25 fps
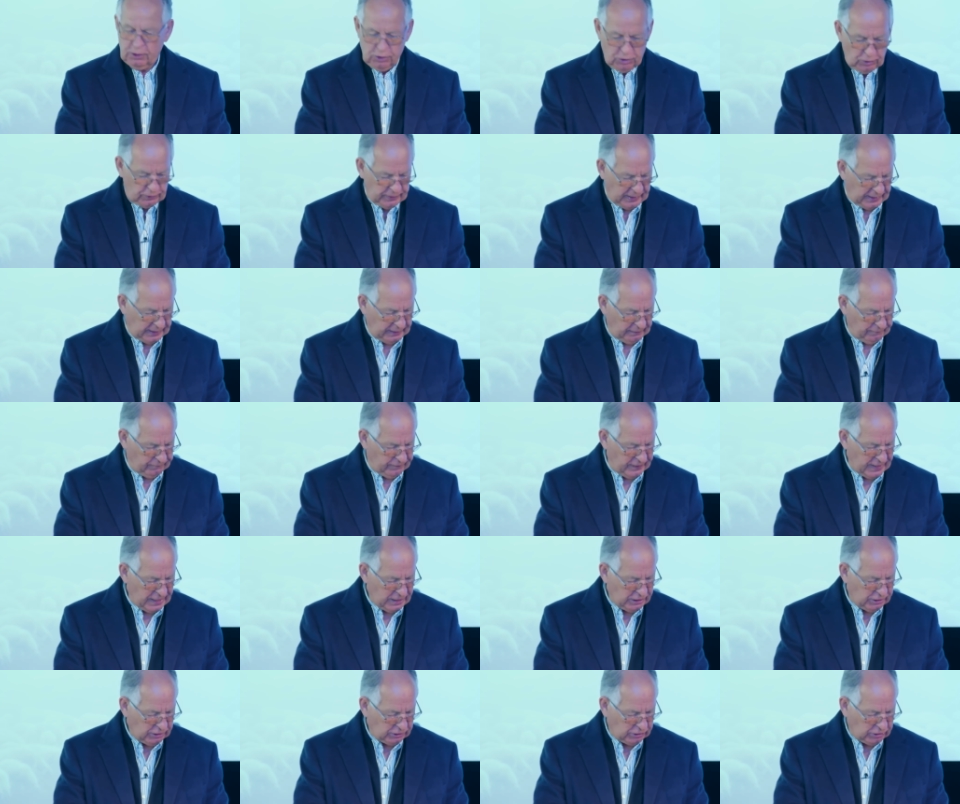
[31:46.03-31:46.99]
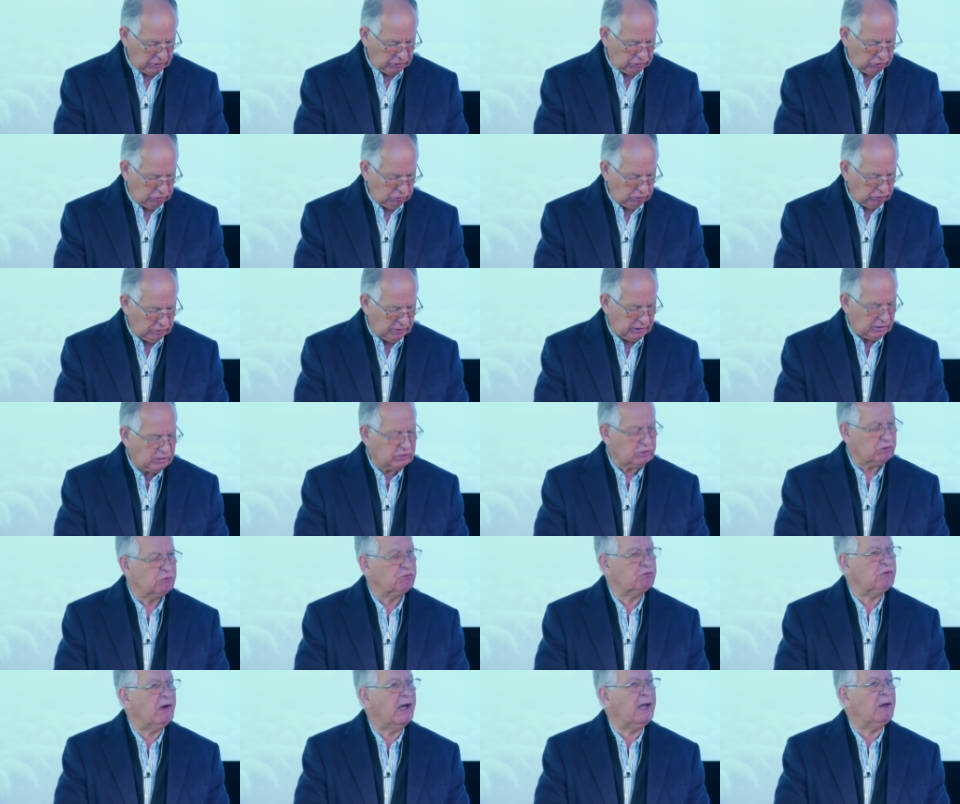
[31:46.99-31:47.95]
So that if he doesn't do this
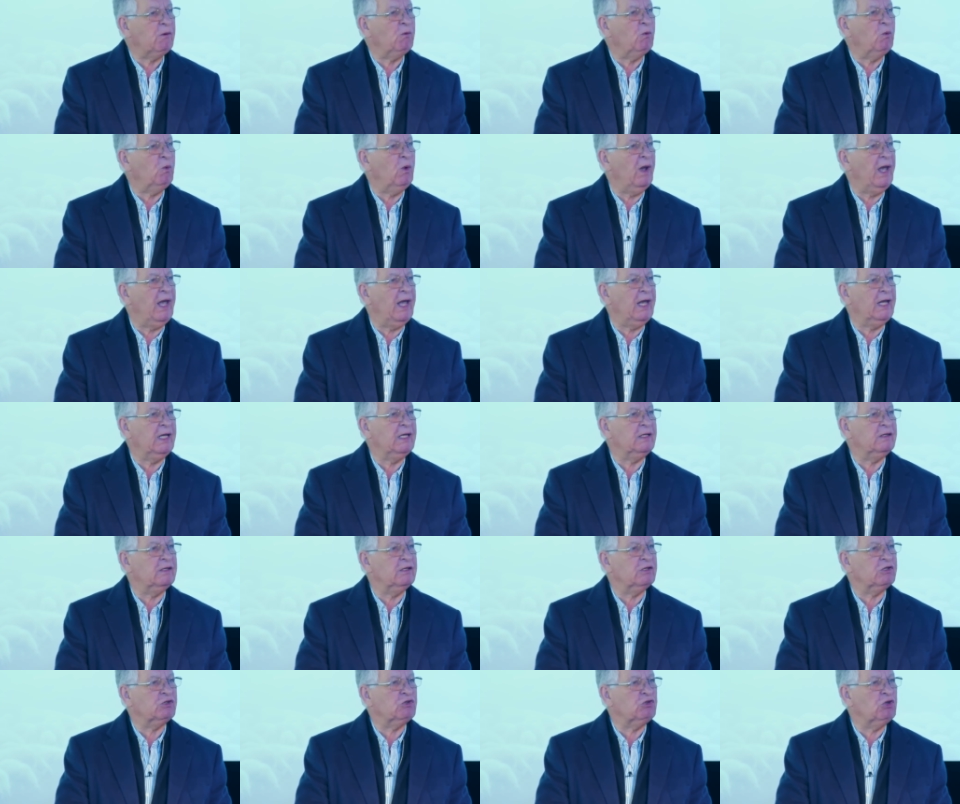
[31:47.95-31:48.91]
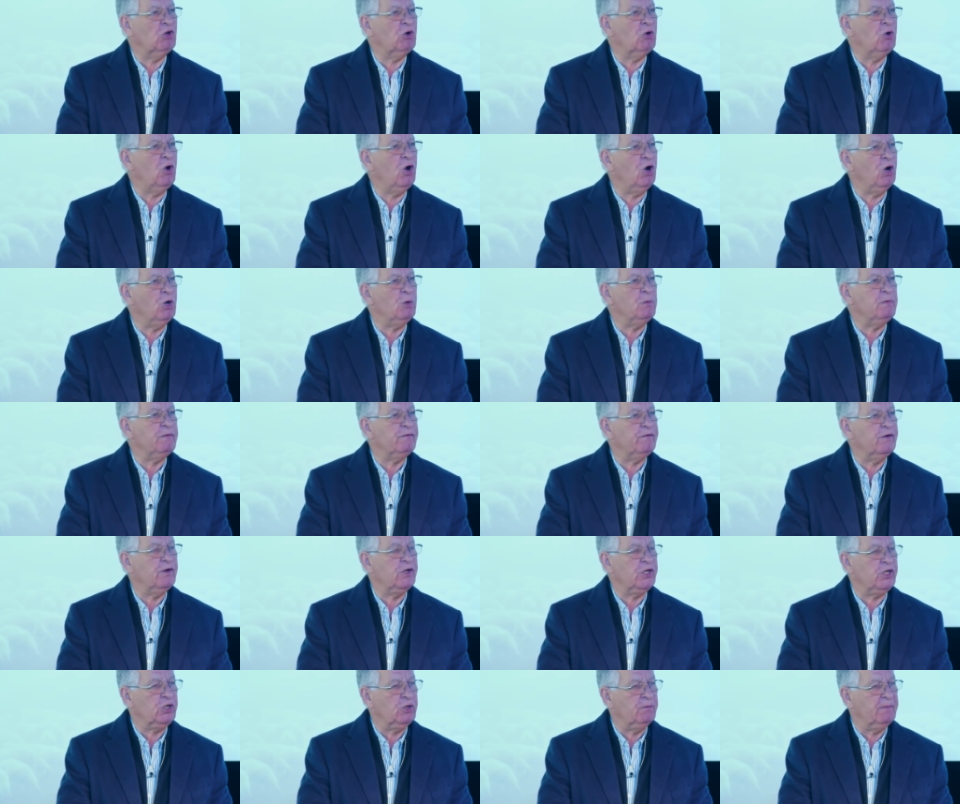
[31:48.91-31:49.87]
the right way, there's no hope
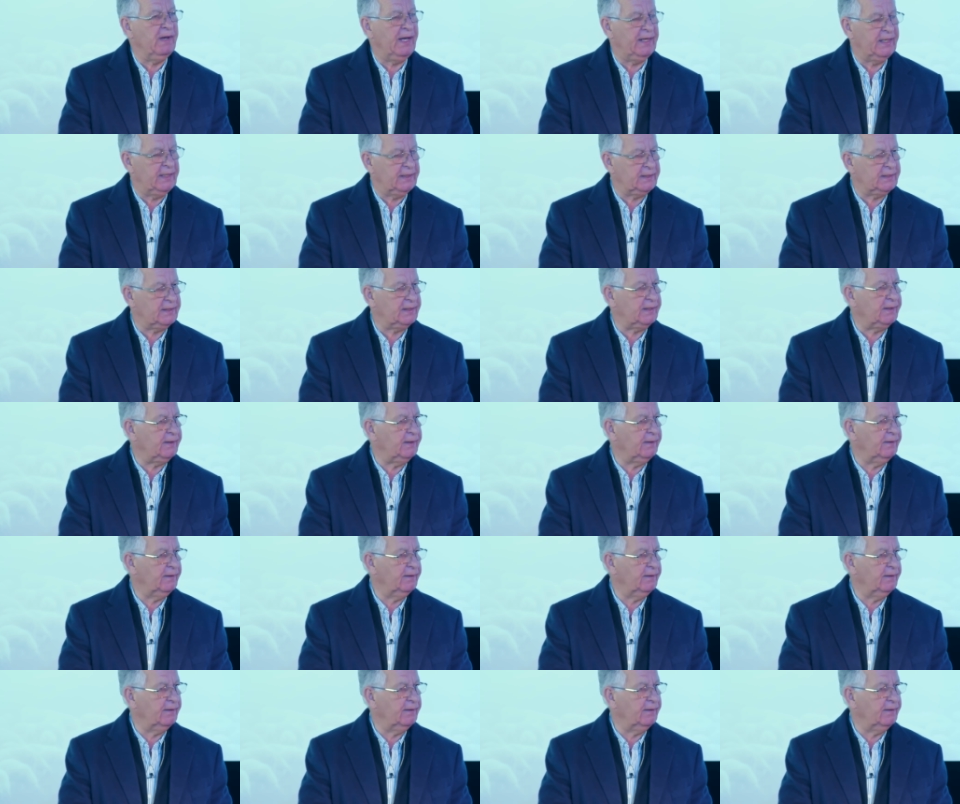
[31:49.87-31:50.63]
for humanity.